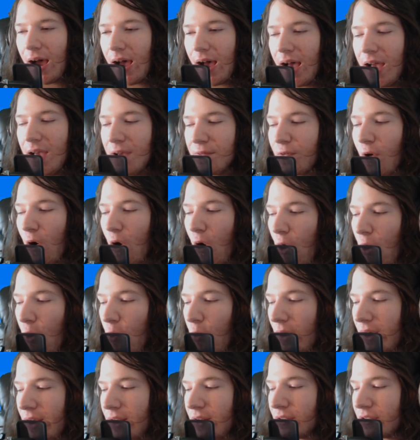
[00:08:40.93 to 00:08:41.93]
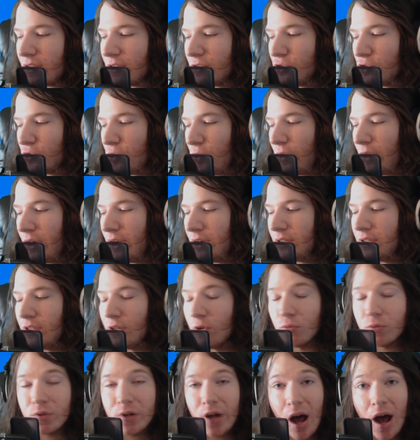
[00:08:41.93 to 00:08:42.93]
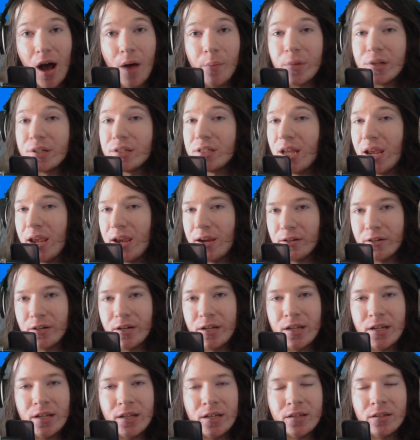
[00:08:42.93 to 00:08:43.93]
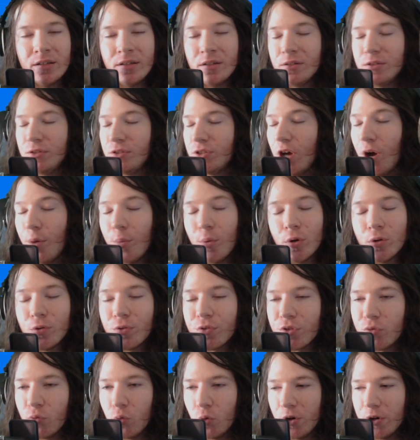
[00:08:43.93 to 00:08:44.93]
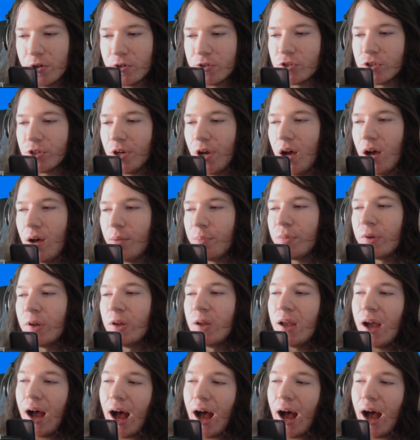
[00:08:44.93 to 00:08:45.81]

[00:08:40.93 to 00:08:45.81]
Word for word: I have always enjoyed, you know, commentary, doubles, workshop.